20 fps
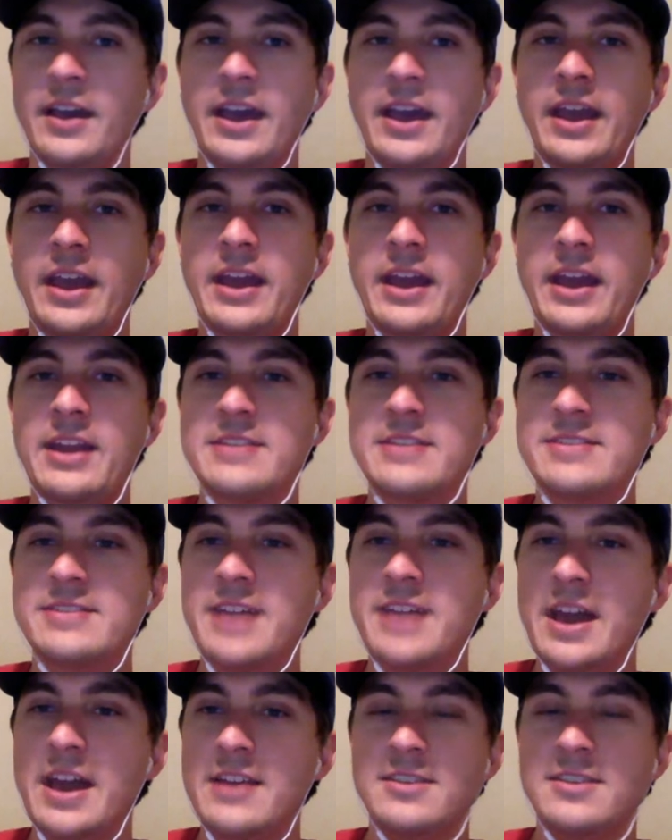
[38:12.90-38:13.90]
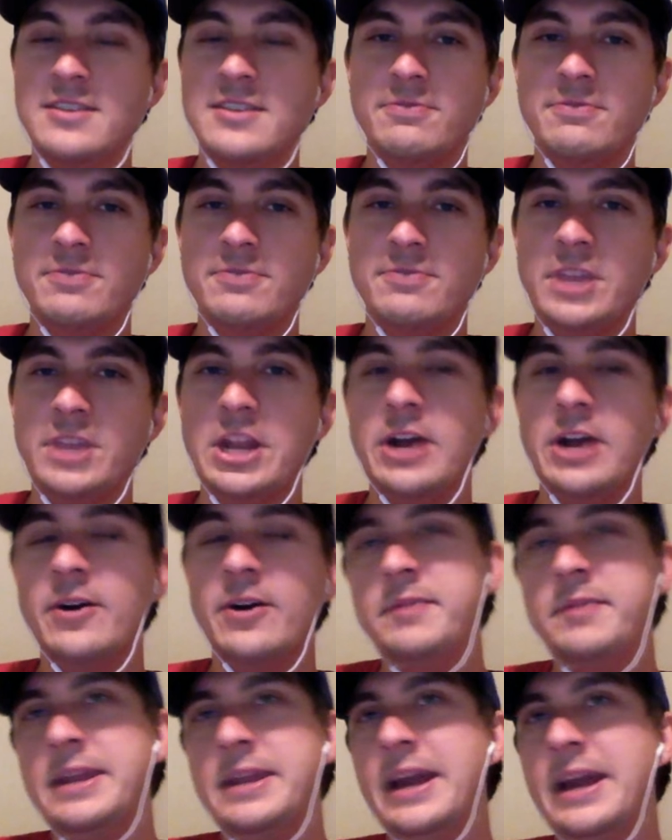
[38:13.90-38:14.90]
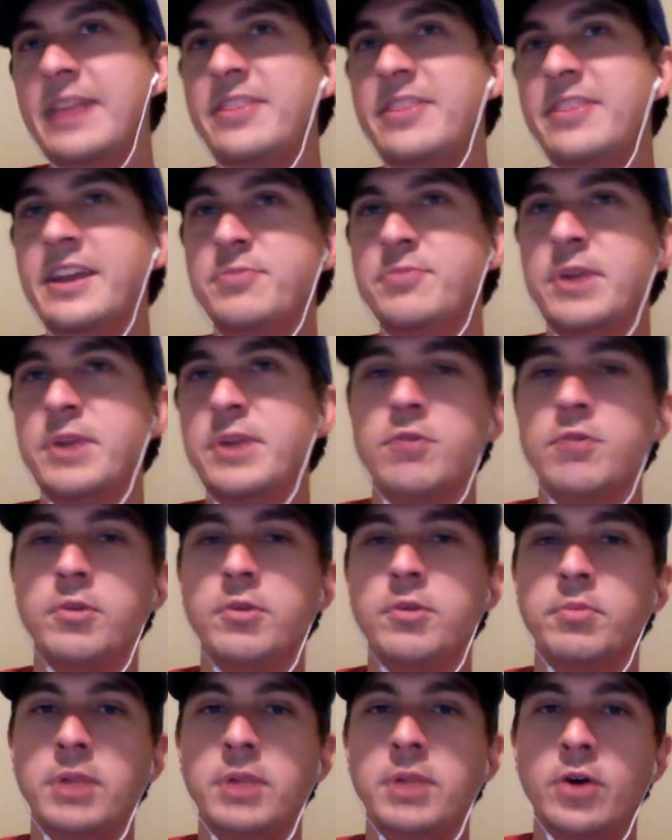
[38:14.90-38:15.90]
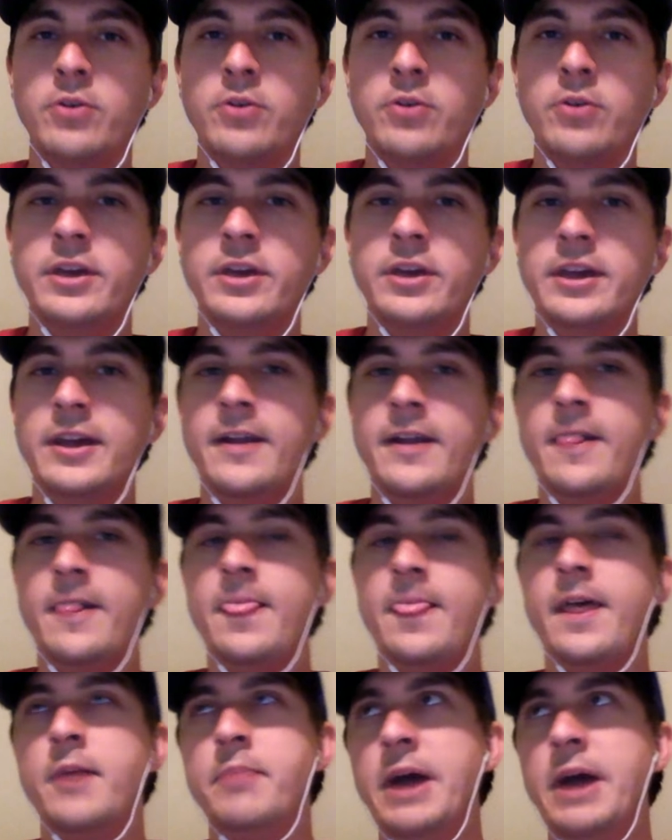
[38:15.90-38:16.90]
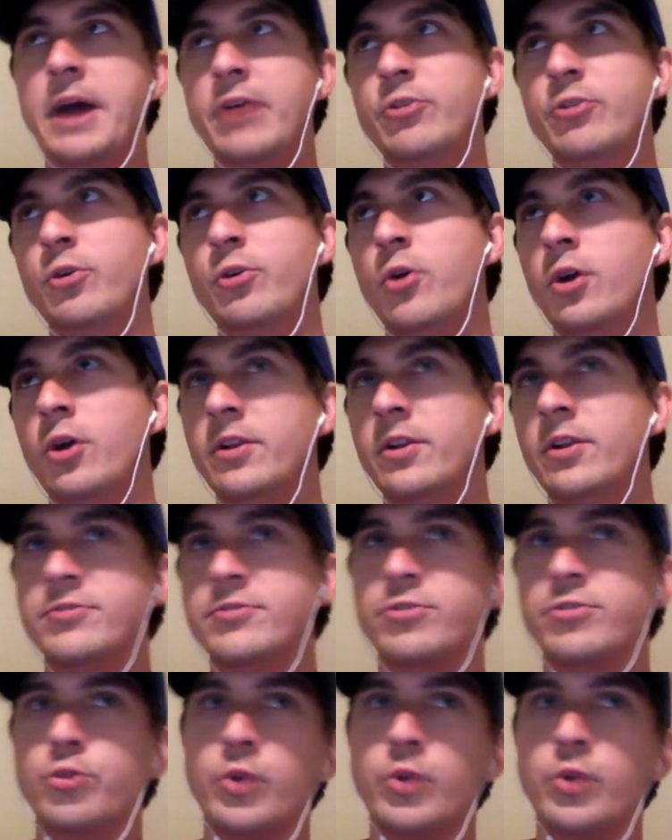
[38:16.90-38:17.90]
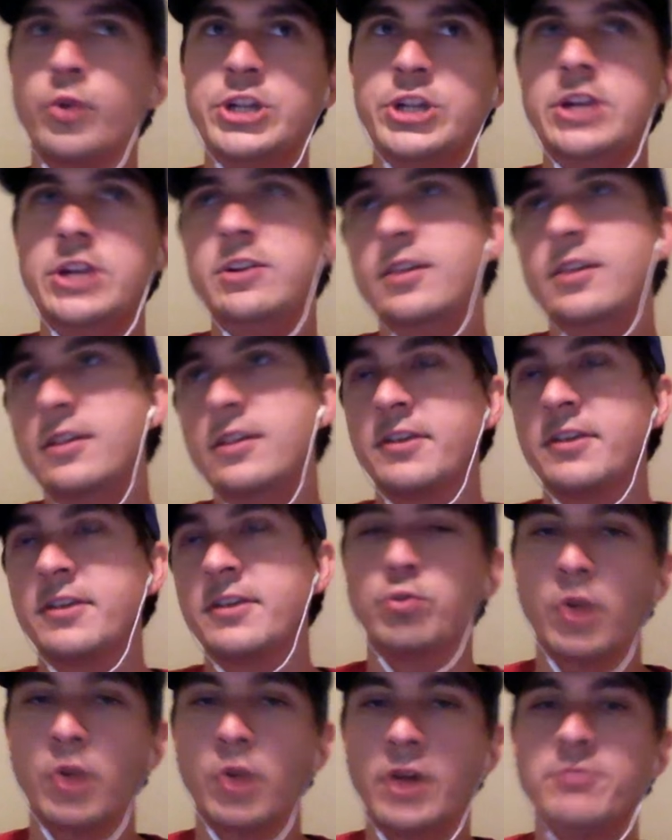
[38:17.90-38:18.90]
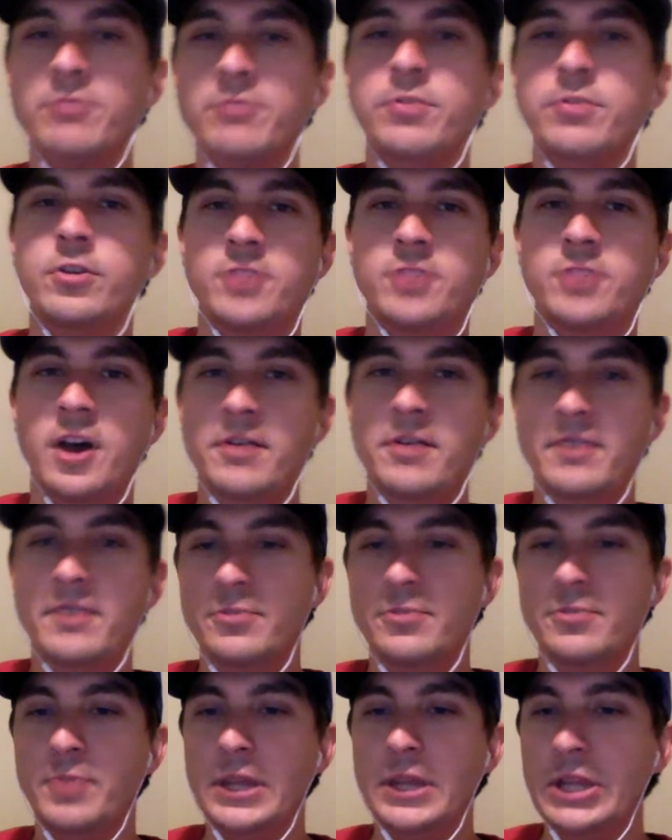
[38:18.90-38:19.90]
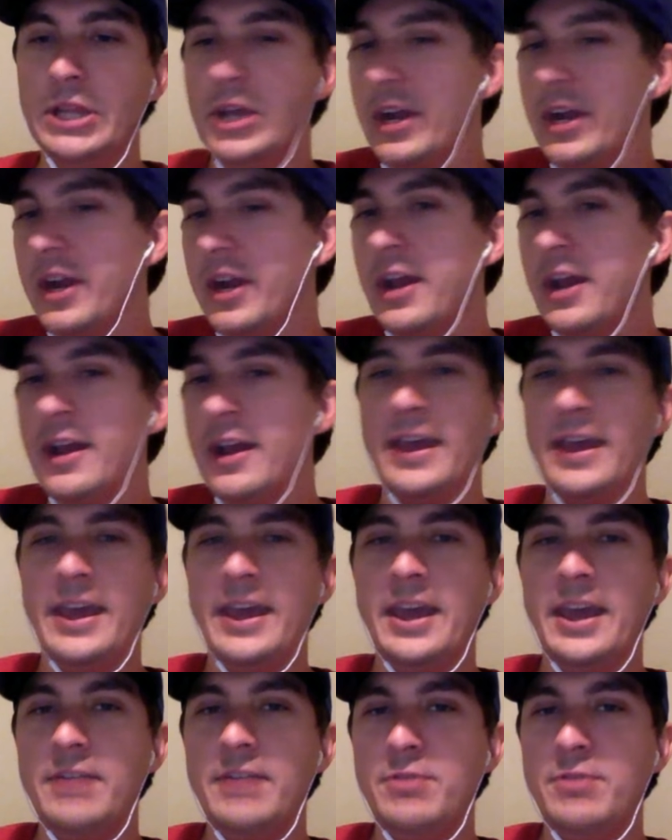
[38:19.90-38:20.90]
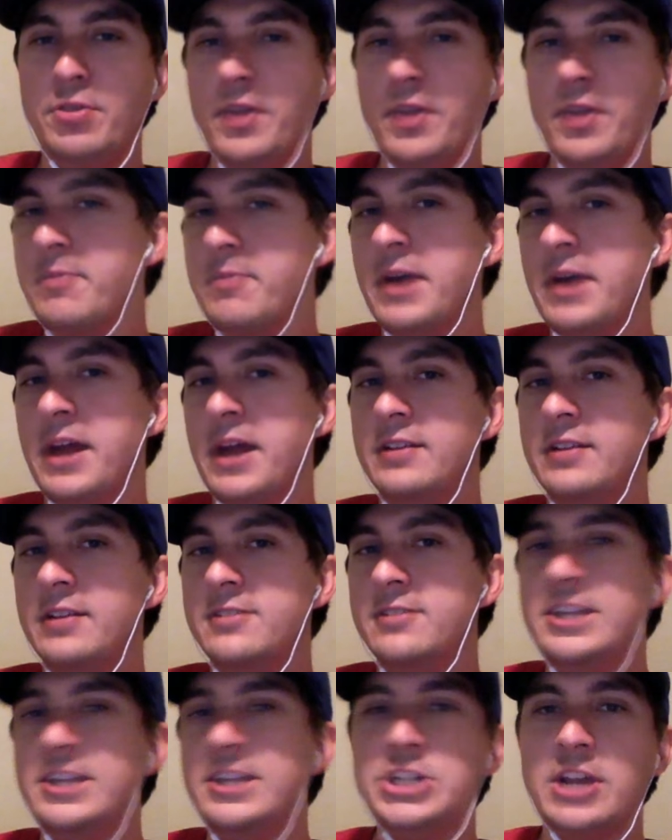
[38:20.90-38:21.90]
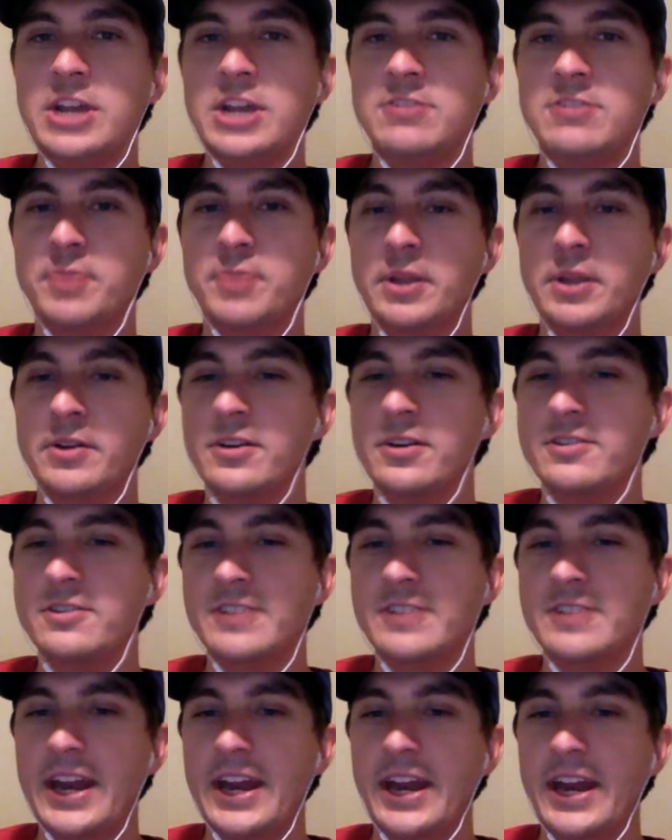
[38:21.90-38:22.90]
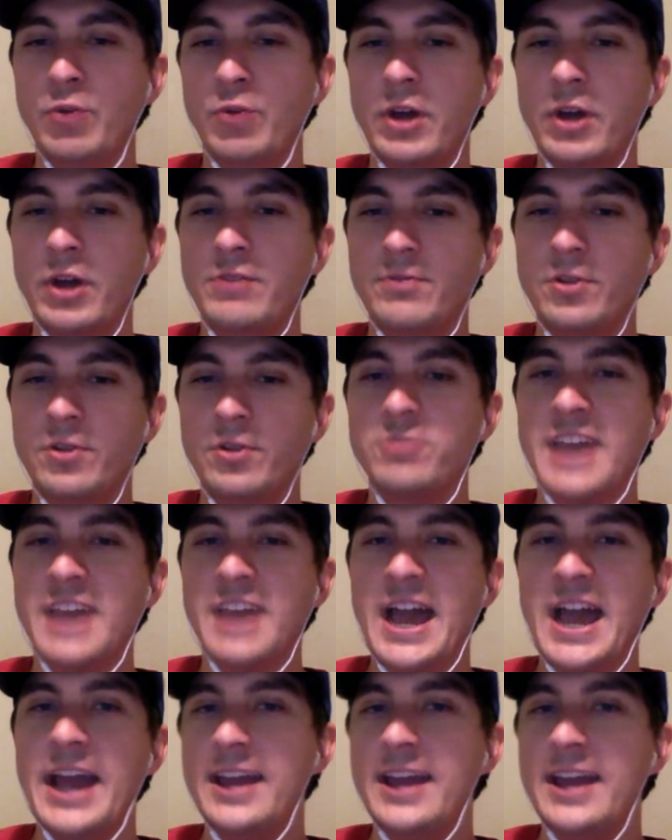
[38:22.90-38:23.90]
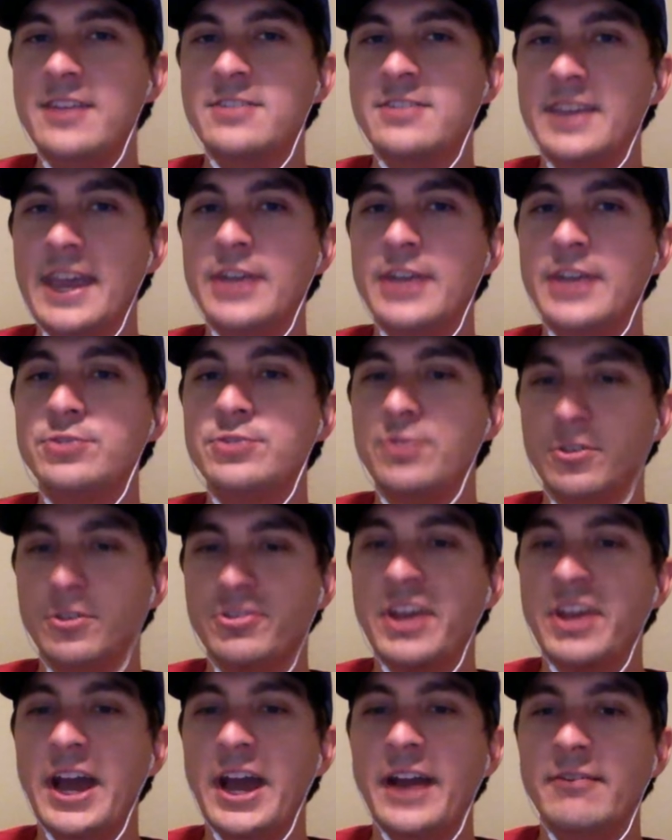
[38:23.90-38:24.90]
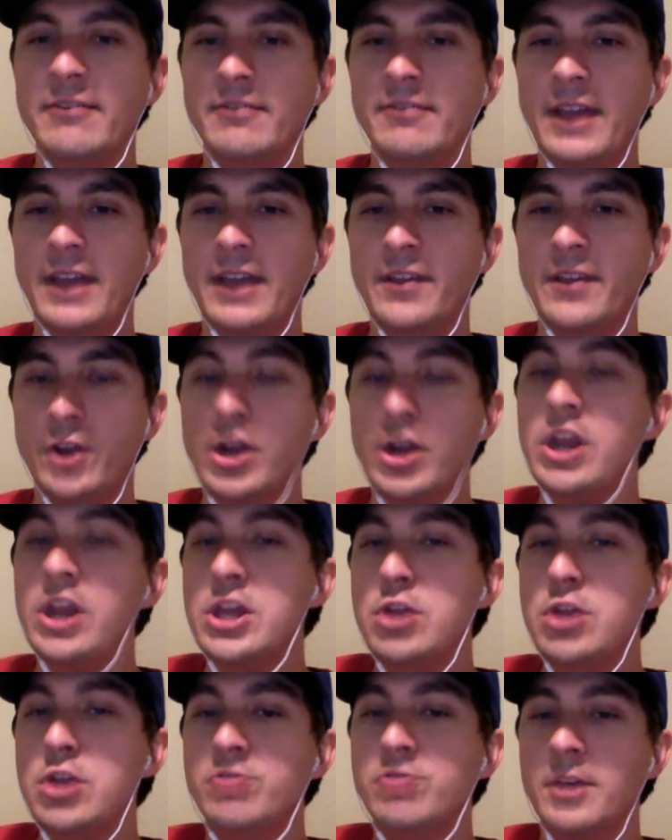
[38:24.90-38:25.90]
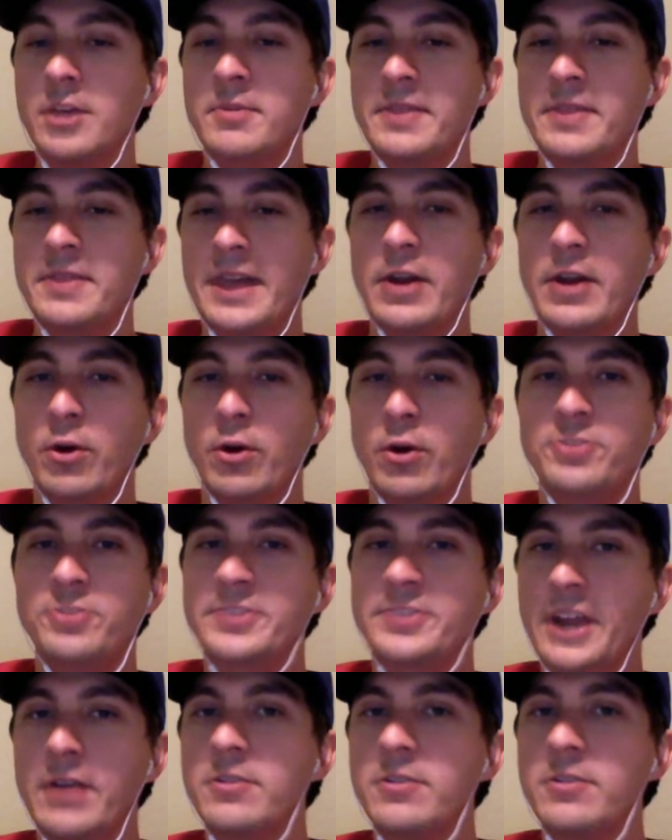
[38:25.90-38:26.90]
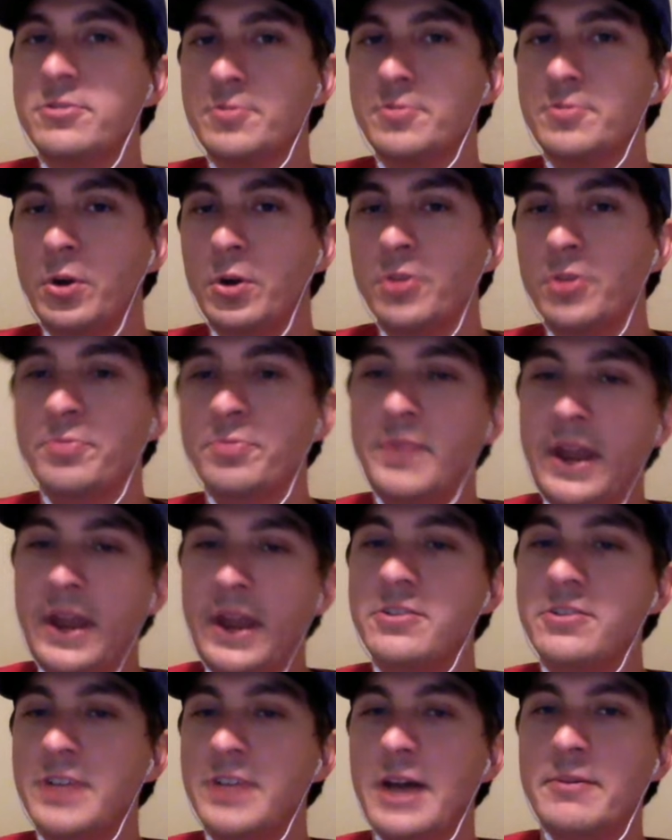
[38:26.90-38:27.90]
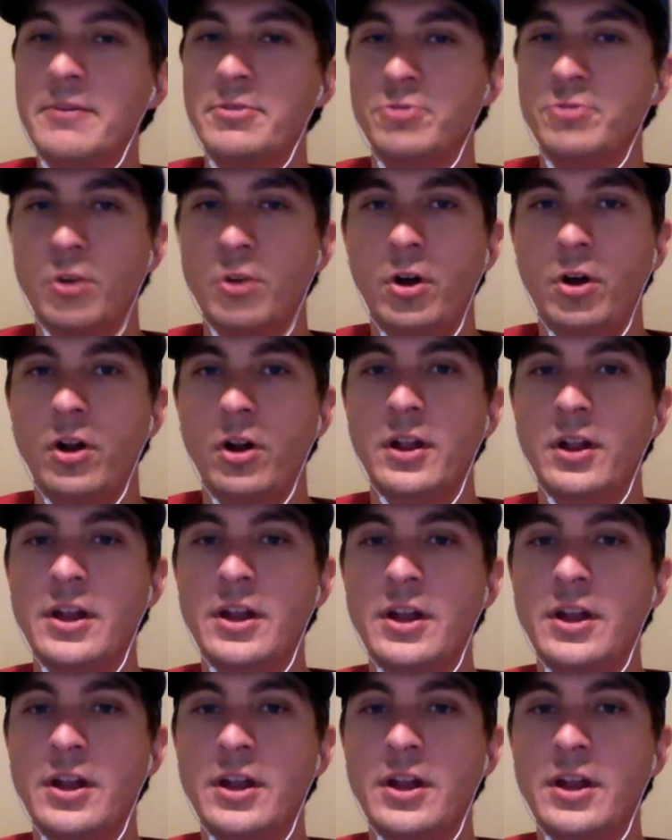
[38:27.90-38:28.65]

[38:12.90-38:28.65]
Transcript: and it's not as if, I think it's been overblown about New Orleans switching to this run-first offense. But look, if you think about it, C.J. Spiller is not a run-first guy. He's a catch-first guy. And they're going to use him in that old Darren Sproles, Pierre Thomas role.